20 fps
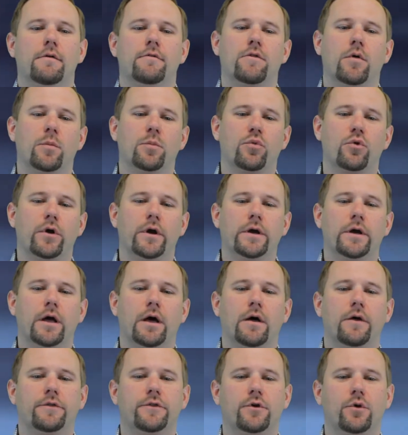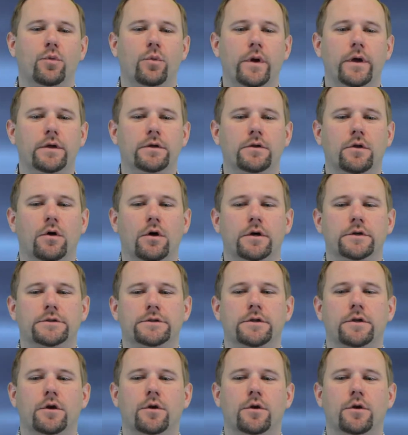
From brain health to weight loss,